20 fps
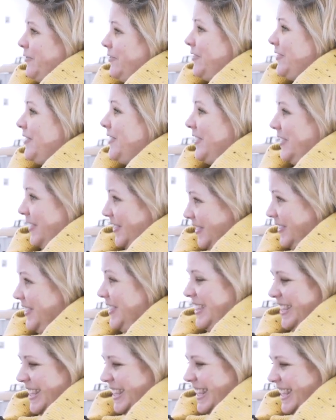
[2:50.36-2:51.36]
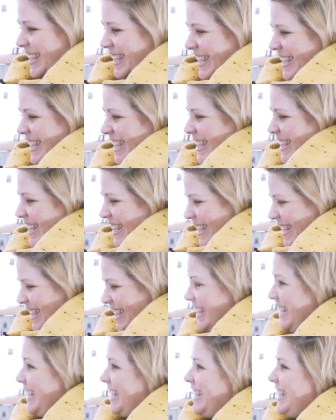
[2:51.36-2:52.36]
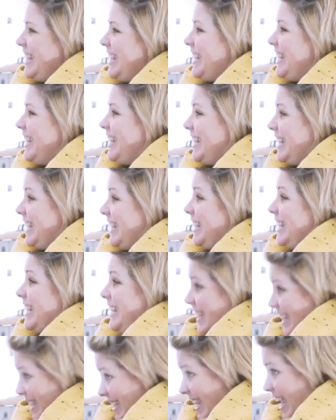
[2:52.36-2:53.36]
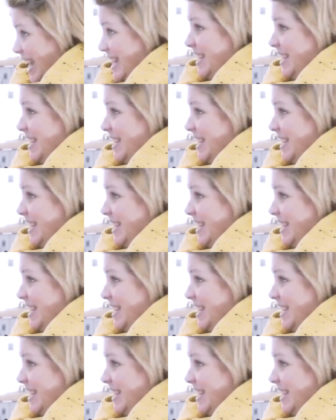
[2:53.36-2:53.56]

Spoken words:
I bet she does. So obviously you do loads of handling and stuff and